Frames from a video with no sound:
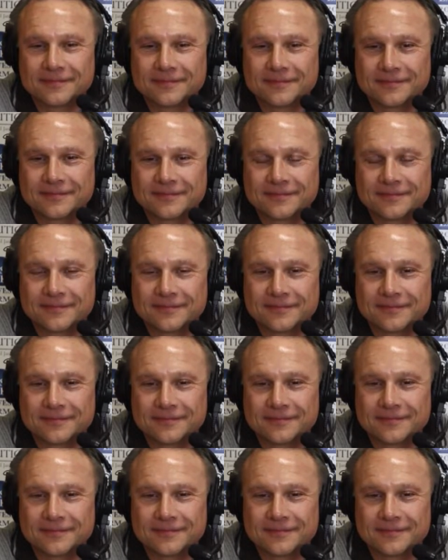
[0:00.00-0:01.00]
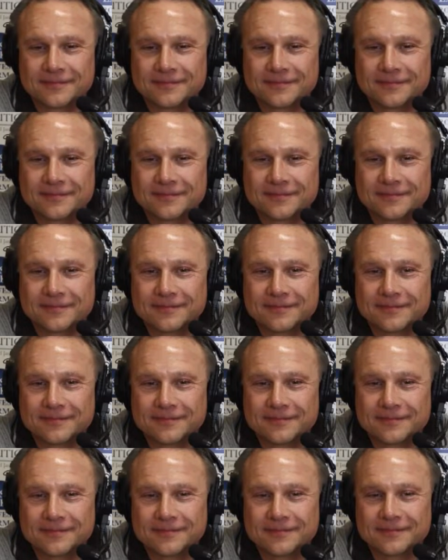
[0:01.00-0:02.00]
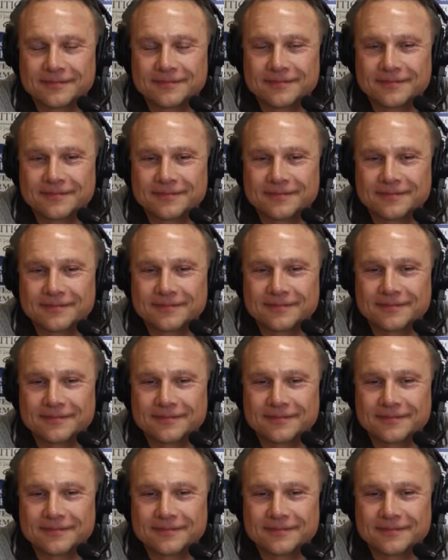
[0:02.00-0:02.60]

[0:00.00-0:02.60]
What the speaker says: No words are spoken by the person on screen.